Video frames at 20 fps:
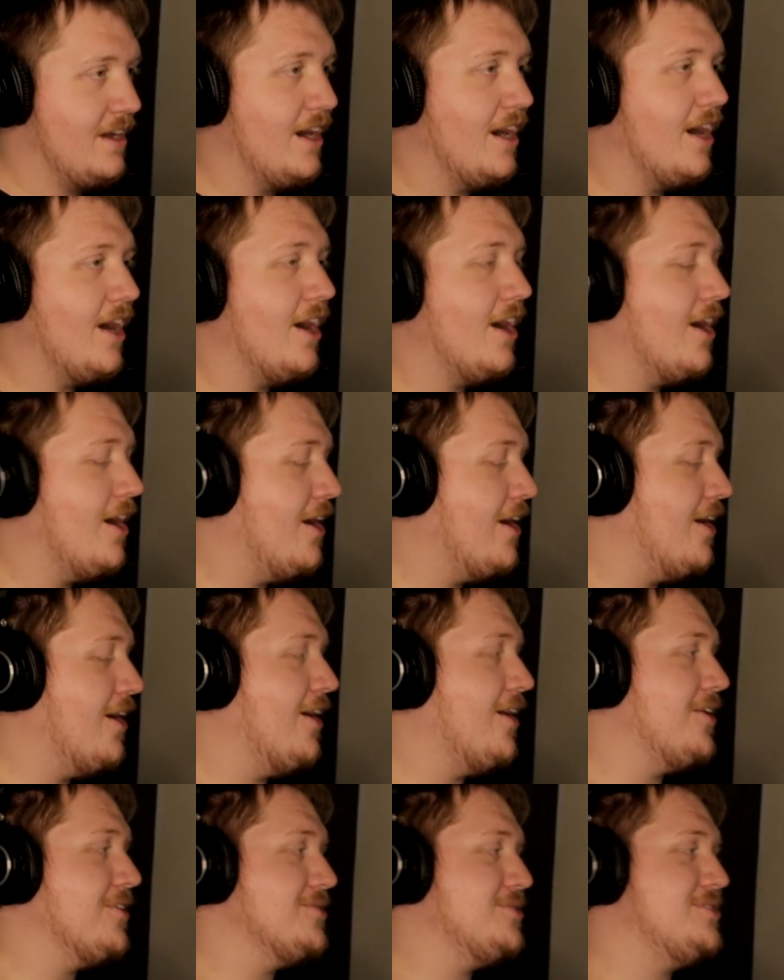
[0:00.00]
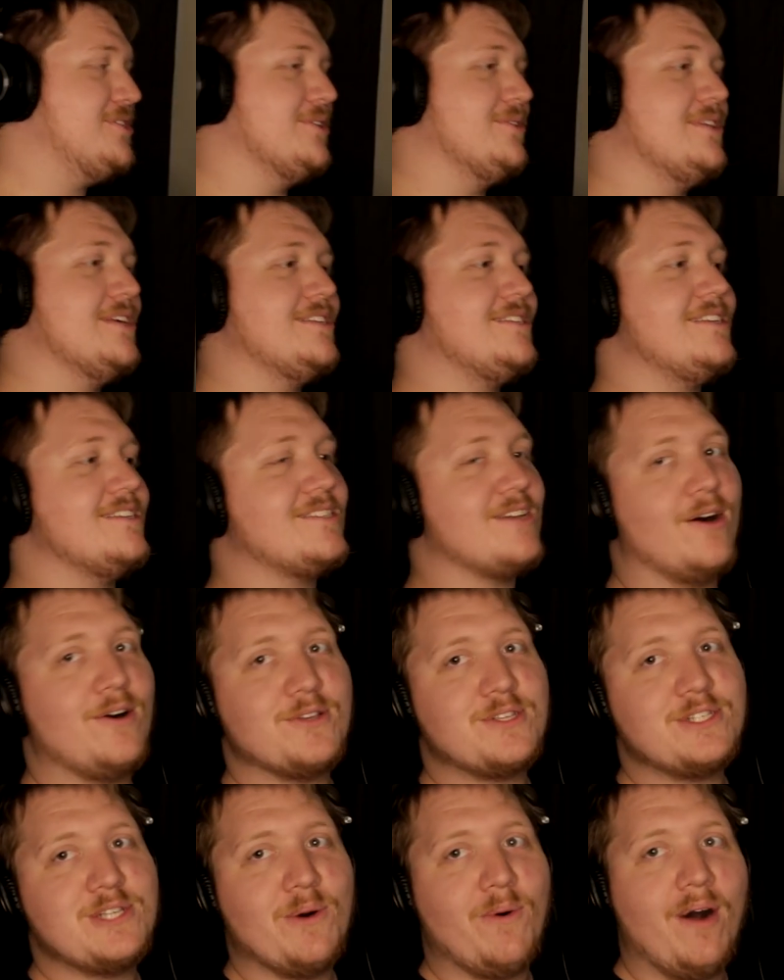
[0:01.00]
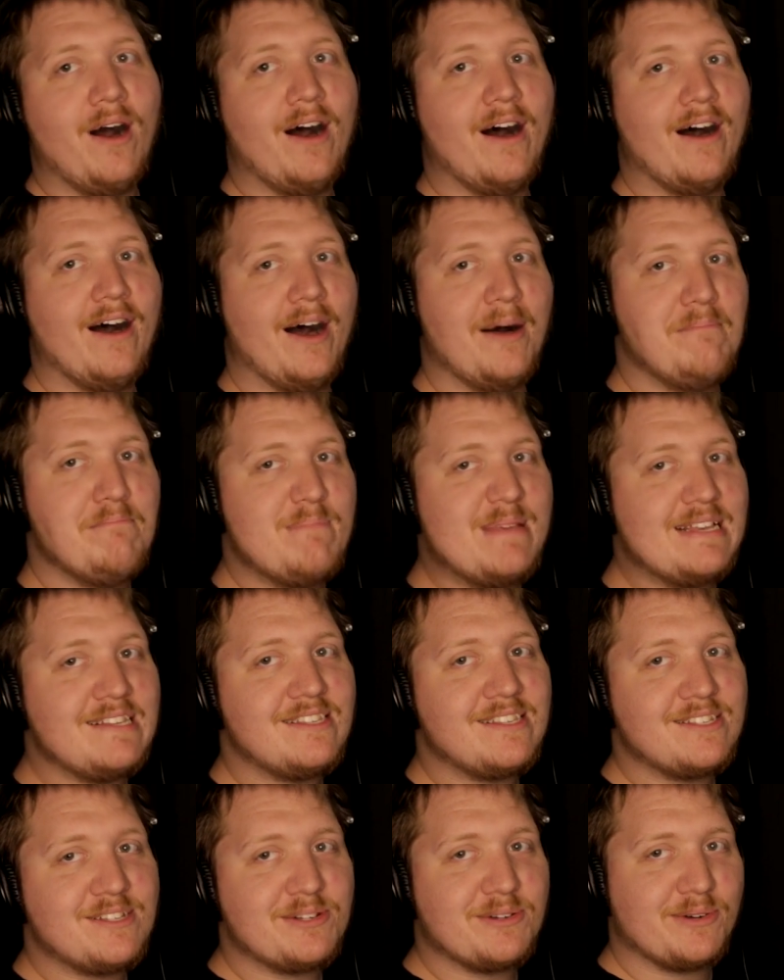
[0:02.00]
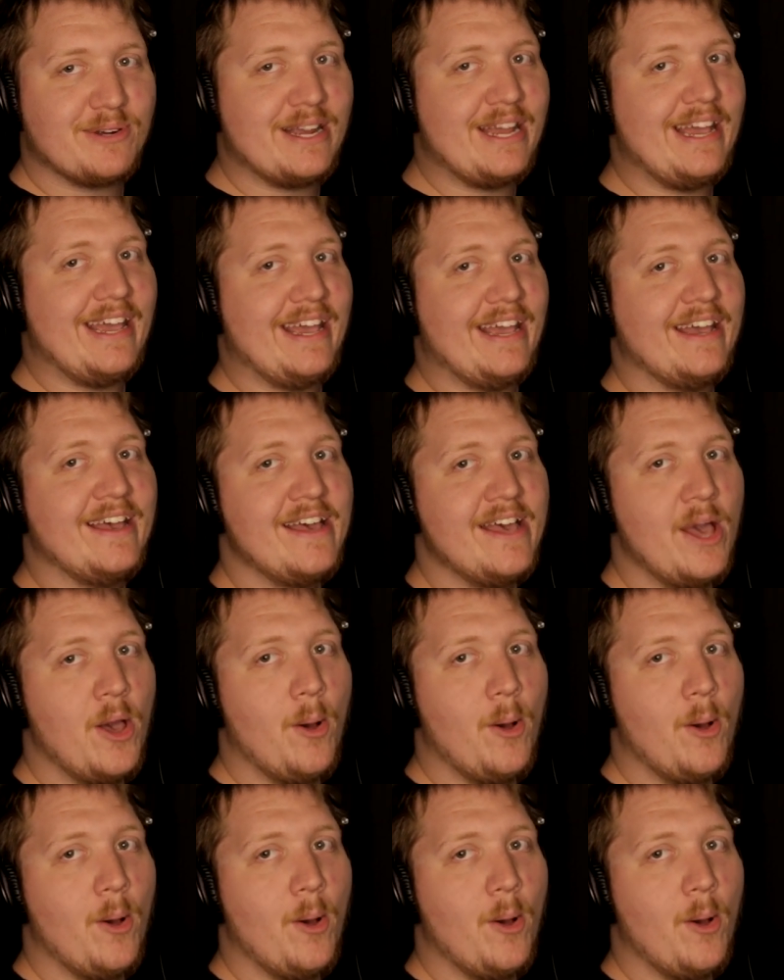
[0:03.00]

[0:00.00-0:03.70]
Oh, so this is also a mystery.